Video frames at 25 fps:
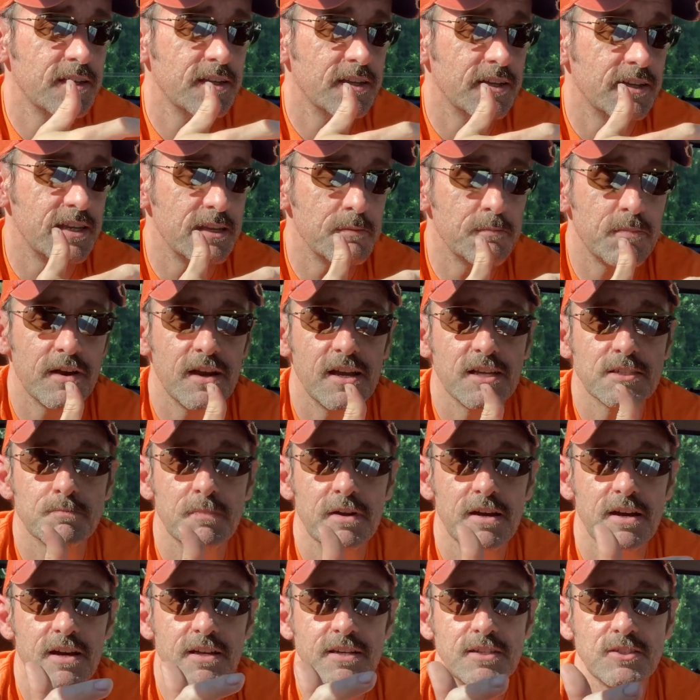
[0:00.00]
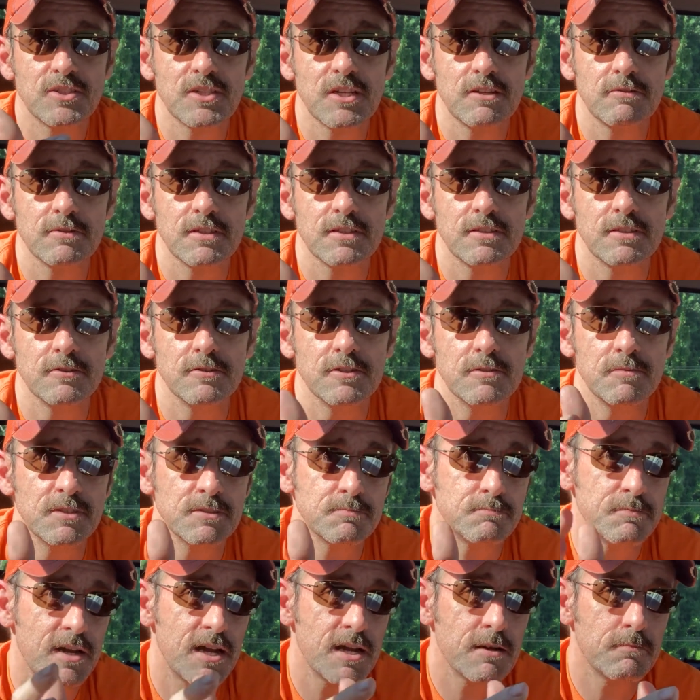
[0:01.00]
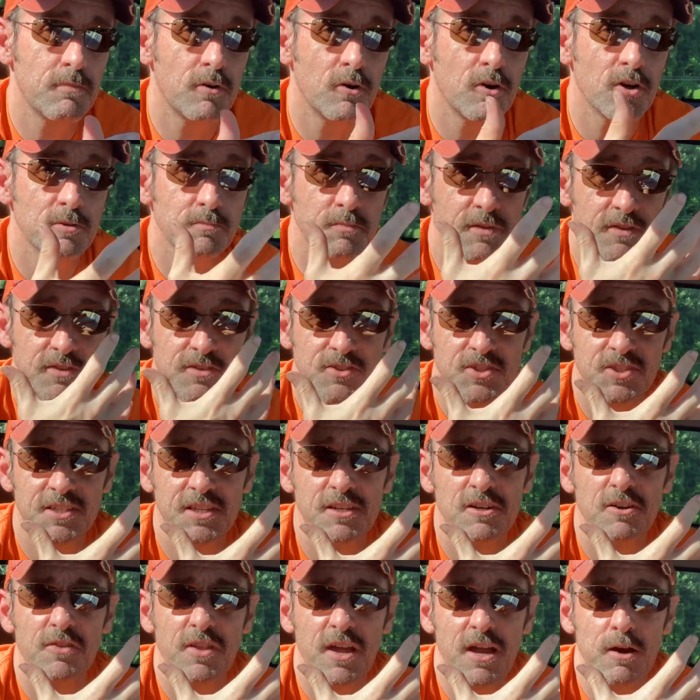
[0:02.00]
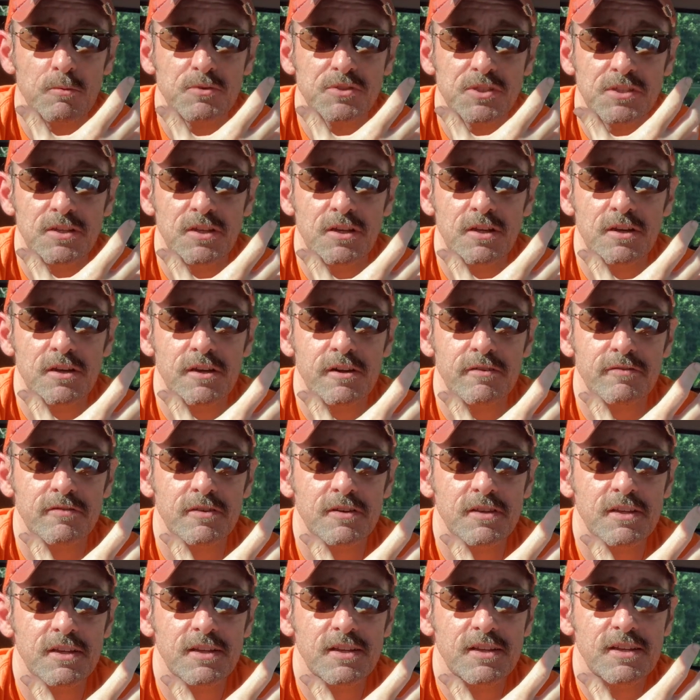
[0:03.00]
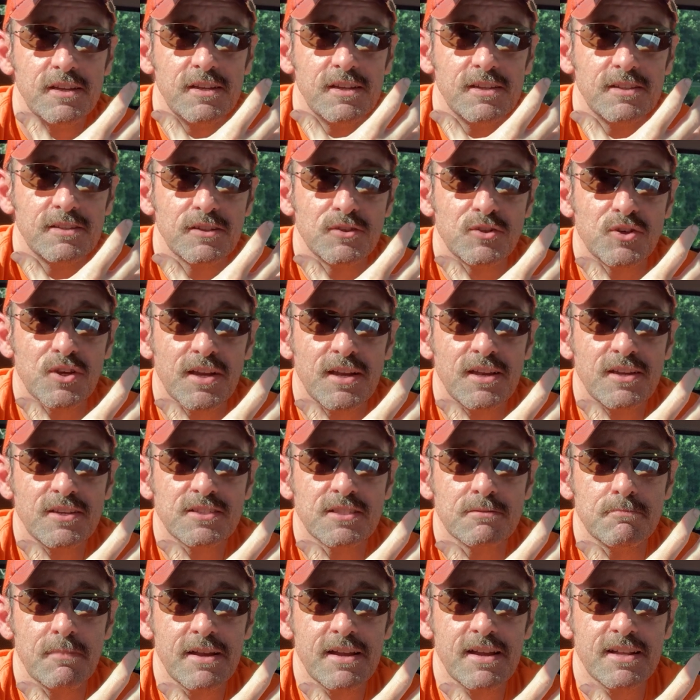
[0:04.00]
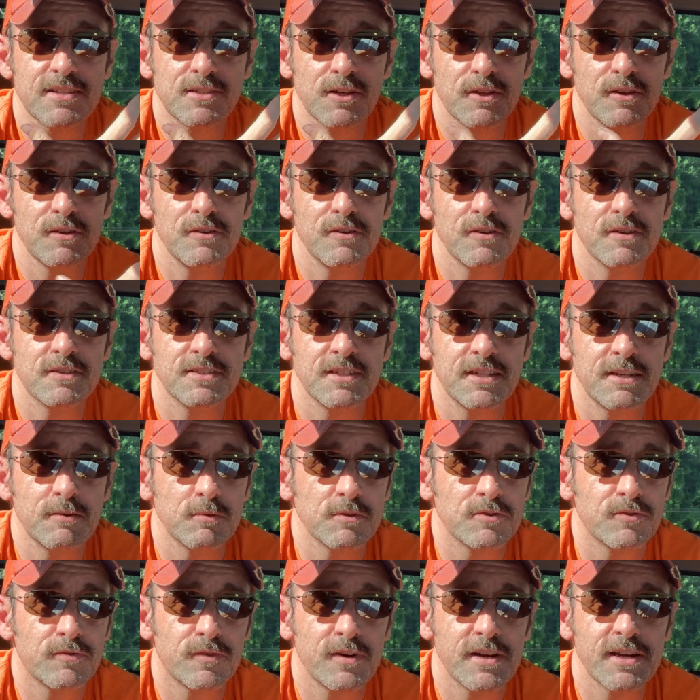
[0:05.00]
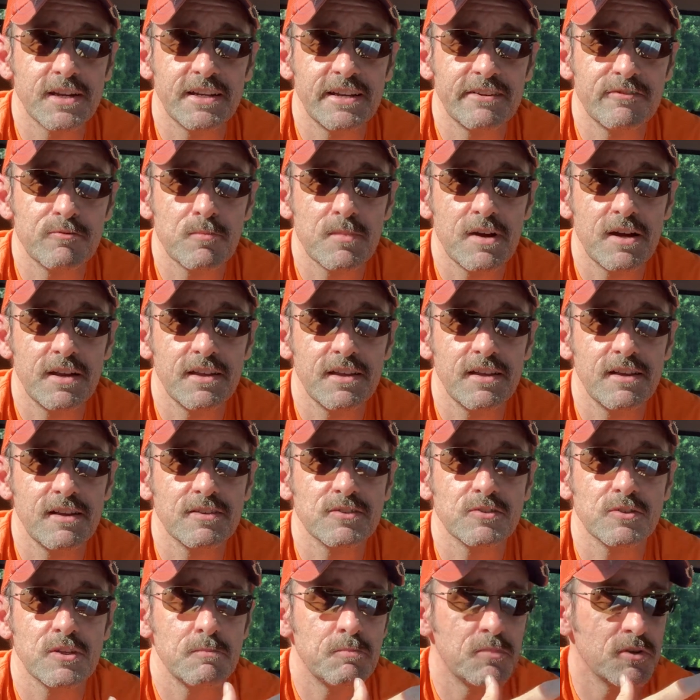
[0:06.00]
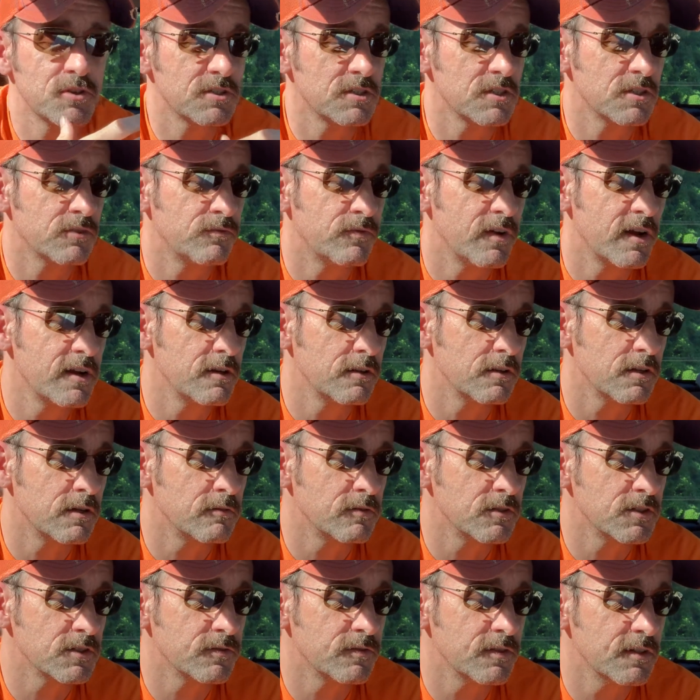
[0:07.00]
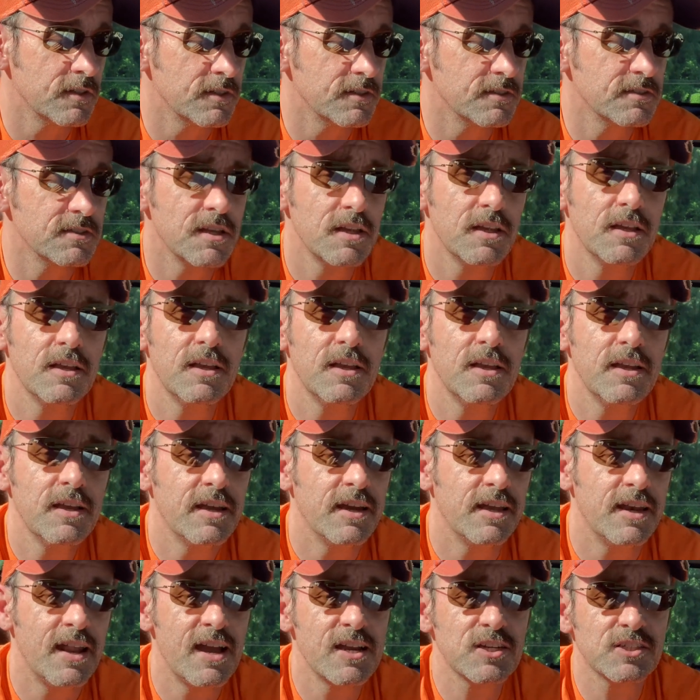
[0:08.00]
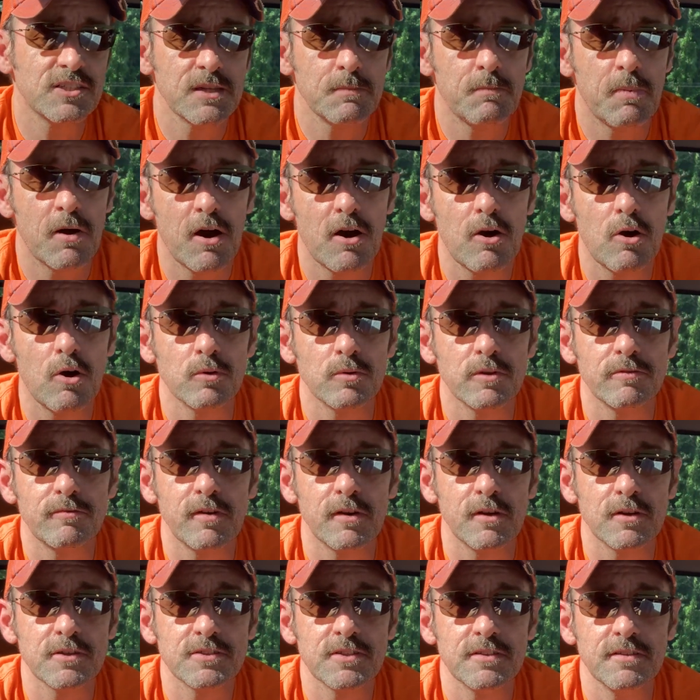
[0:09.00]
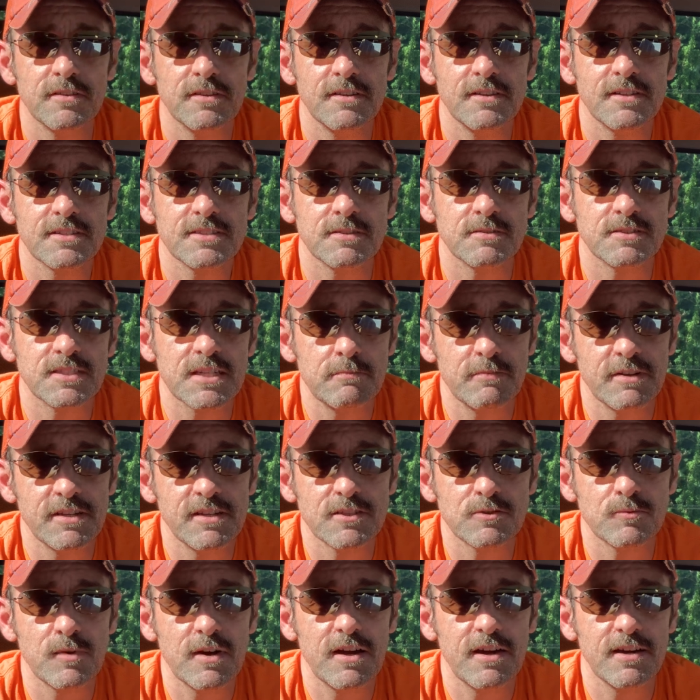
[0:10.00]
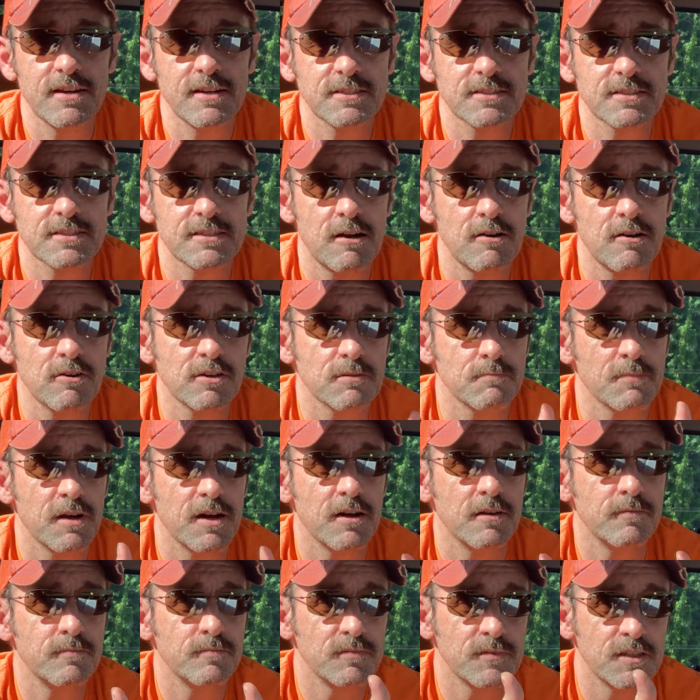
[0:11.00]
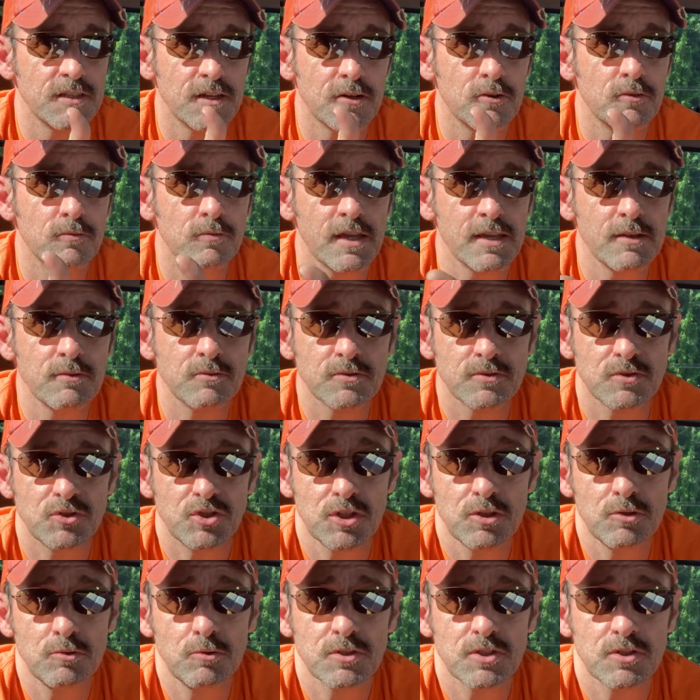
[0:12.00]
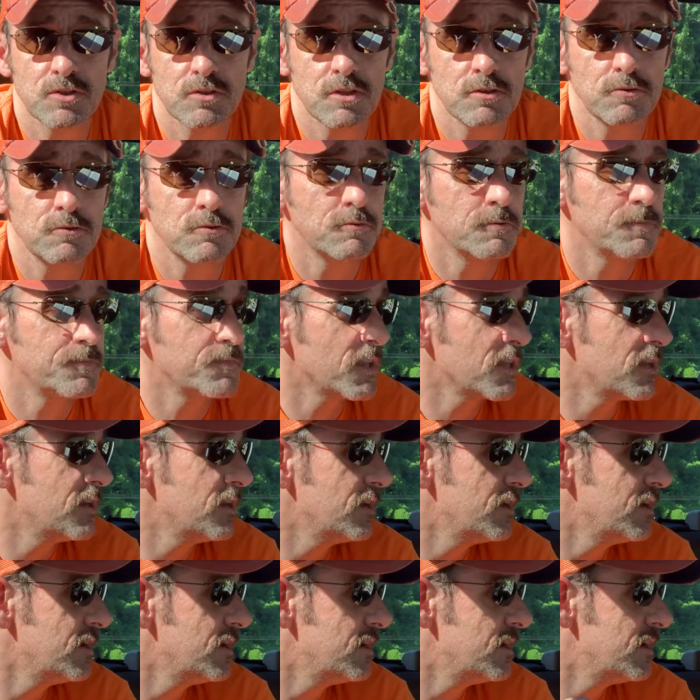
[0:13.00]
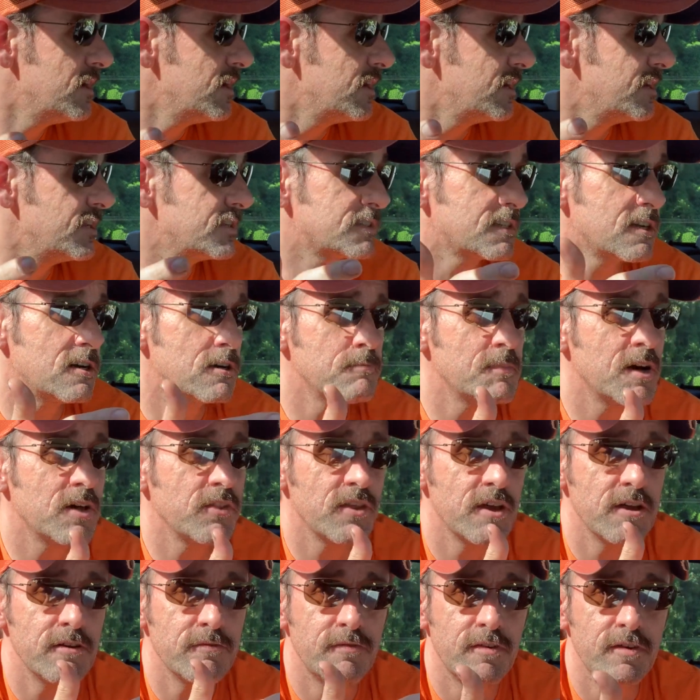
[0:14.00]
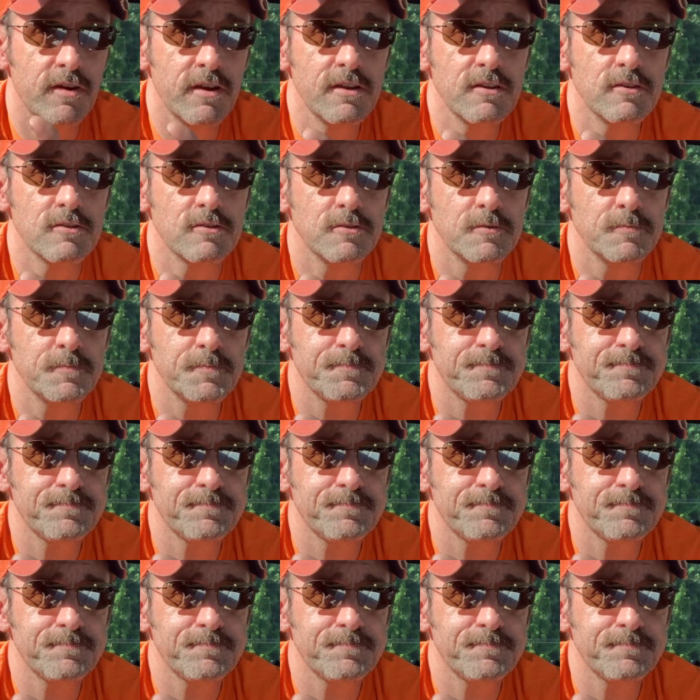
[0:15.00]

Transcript: and he passed by and he showed it to him, his back part. But still, that was enough to change the man's looks, and he was freaking everybody out. So he puts this veil over his face. And actually, Paul refers to this in some of his writings, talking about, you know, he was Jewish too, and he's talking about that veil